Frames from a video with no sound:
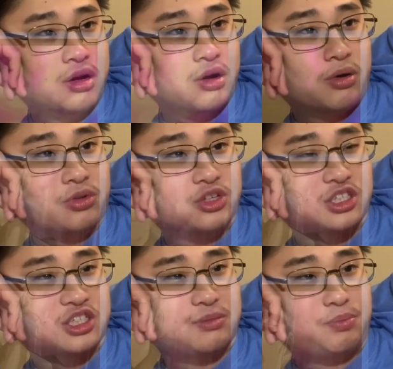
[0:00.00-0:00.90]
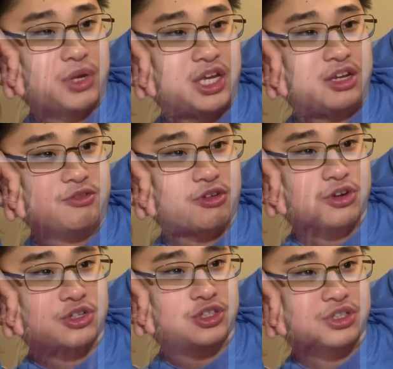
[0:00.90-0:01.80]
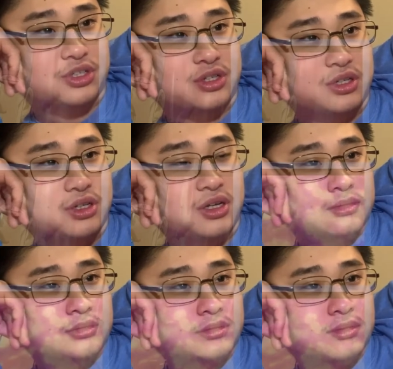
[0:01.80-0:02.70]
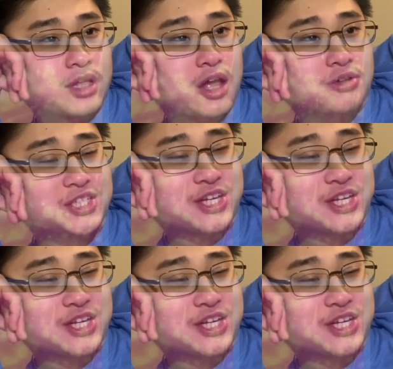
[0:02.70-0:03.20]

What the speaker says: Oh, there's a speed version. How is he